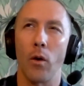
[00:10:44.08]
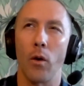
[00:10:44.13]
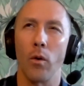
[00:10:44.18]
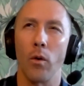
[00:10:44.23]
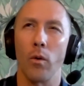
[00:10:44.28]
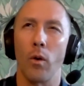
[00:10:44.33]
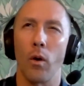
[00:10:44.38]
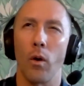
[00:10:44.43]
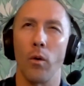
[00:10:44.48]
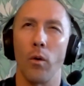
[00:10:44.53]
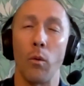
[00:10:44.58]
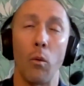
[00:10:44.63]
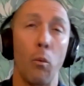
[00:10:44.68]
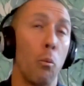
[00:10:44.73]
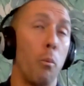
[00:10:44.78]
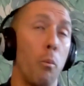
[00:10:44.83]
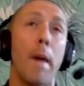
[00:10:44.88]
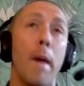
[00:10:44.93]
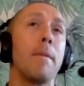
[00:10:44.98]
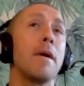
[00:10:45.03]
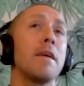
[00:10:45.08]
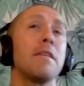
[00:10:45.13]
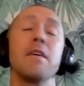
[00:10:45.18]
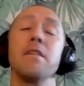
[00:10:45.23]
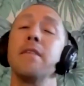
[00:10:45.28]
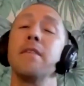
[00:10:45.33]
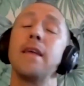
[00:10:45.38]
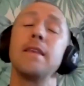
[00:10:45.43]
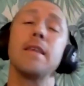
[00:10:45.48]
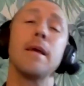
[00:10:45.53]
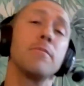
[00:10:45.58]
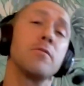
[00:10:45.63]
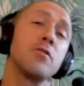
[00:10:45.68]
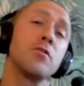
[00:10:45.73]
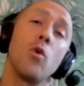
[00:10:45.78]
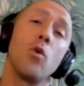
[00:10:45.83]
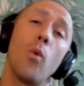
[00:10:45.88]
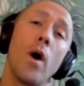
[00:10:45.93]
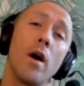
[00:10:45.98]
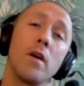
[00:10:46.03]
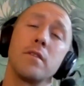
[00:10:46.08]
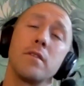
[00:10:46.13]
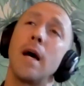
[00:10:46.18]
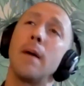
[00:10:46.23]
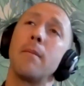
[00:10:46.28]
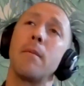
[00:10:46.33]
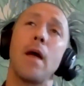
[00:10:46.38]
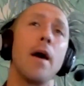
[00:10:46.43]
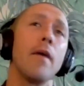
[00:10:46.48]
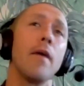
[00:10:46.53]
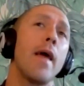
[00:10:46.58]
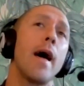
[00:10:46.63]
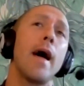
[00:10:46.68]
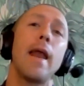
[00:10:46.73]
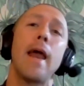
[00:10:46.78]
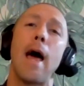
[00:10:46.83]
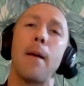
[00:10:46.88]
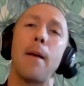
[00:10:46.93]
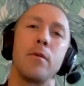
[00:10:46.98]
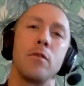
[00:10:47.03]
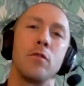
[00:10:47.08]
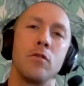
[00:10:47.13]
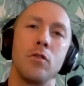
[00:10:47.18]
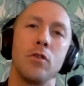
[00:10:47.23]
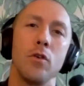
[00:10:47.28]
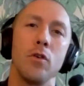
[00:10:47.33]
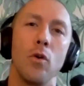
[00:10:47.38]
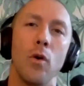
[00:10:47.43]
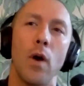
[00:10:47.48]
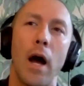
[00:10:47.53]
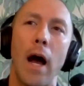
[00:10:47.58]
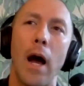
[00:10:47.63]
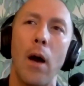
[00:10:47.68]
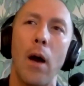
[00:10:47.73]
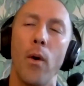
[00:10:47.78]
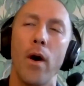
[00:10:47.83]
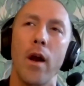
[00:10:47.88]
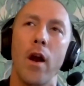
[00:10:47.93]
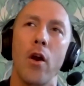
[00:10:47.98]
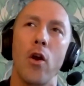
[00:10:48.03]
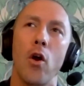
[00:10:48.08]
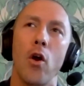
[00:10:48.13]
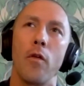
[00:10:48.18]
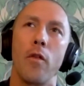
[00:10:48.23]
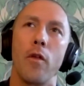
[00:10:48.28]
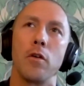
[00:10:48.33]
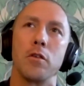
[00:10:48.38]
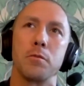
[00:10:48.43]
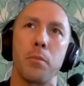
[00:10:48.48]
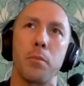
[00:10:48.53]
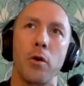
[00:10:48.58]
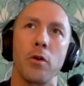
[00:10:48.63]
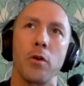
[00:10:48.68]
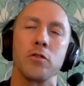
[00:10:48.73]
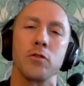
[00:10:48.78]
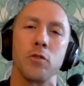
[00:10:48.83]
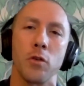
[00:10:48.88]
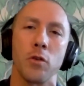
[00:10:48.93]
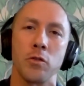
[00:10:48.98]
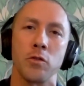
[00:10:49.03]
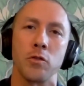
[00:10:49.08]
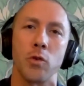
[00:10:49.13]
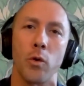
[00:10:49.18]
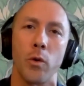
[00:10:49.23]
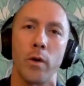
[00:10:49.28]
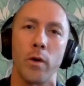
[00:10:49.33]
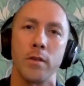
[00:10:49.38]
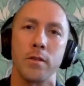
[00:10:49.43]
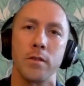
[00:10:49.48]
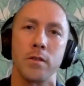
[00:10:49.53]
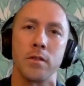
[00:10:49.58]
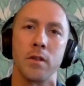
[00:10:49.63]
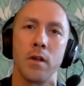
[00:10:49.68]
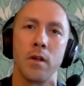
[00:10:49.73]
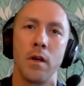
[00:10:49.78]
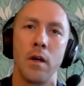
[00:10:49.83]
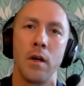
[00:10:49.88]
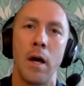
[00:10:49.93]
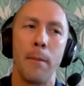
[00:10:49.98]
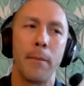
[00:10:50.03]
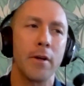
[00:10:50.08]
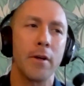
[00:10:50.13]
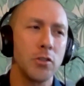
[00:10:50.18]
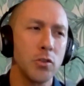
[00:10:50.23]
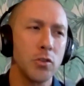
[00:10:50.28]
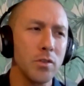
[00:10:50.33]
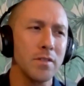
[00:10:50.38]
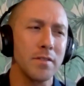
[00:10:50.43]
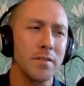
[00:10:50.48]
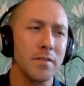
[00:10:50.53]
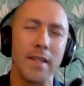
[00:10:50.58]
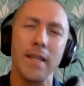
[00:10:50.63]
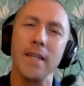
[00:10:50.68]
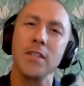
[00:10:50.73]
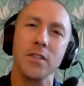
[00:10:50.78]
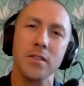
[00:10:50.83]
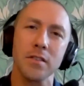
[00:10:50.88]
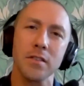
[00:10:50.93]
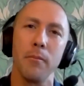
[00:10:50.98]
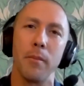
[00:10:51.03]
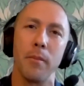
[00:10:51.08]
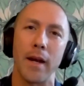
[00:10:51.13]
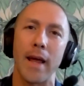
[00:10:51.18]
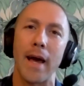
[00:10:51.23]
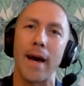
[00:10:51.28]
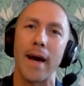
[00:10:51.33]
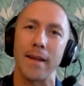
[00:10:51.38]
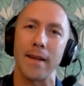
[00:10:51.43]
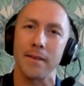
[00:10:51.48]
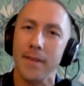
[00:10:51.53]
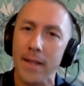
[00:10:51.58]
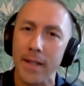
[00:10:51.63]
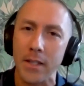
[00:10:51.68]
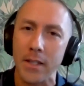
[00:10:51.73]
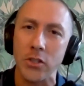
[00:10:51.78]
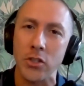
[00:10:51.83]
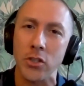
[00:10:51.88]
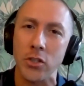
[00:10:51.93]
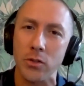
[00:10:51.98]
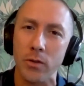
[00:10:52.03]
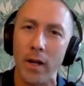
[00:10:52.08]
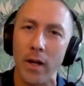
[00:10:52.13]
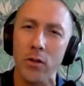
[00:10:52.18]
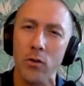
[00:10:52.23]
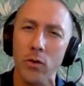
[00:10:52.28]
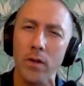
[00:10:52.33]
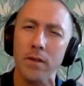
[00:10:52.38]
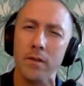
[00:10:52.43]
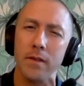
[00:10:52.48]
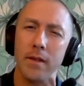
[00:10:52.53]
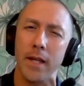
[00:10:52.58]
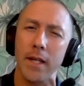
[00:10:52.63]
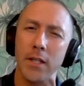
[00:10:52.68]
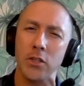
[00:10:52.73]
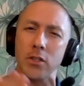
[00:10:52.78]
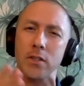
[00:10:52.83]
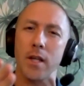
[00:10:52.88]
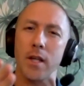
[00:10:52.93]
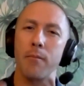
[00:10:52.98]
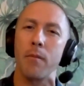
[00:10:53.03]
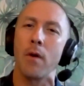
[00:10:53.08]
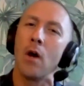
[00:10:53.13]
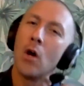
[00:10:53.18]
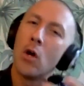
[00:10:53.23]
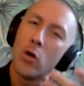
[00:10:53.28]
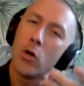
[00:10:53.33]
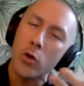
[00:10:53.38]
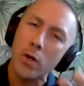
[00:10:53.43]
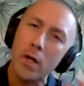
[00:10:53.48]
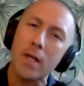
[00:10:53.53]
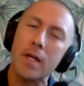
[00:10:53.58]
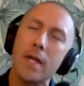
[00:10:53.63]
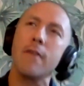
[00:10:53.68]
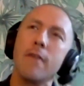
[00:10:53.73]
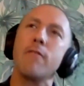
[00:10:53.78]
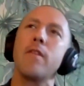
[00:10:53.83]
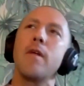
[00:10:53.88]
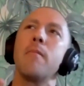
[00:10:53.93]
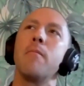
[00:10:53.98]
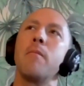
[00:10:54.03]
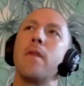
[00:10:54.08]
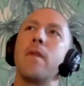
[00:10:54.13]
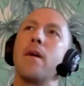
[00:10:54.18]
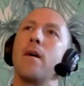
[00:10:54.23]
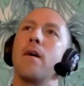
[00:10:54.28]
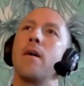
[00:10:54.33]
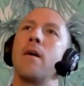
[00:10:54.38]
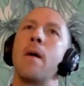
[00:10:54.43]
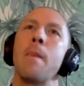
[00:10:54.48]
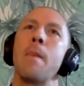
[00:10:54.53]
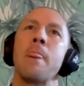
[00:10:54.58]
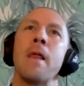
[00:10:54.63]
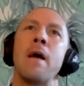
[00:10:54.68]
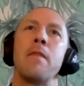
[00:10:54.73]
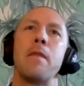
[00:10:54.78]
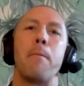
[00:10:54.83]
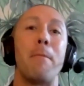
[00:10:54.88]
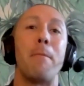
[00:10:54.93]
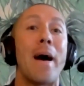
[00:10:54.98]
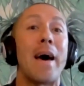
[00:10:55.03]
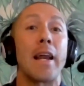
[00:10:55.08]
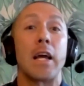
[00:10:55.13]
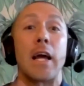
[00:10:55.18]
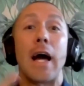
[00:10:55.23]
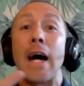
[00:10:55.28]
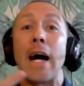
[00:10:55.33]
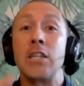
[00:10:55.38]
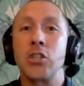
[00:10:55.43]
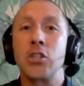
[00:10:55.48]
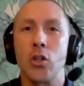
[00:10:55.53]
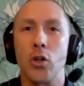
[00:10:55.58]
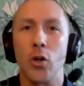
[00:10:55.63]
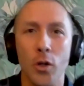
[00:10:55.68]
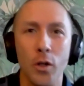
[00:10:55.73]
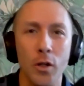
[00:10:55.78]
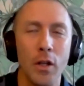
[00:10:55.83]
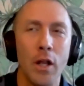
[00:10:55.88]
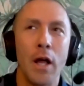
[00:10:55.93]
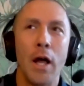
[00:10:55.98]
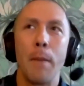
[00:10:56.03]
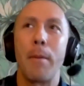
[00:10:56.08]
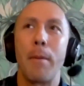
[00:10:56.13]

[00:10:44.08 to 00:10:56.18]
or maybe it didn't end up so well. Tell me how that happened too. I want to know those personal stories, because you can teach somebody how to teach, right? You can teach them, you can give them the pedagogical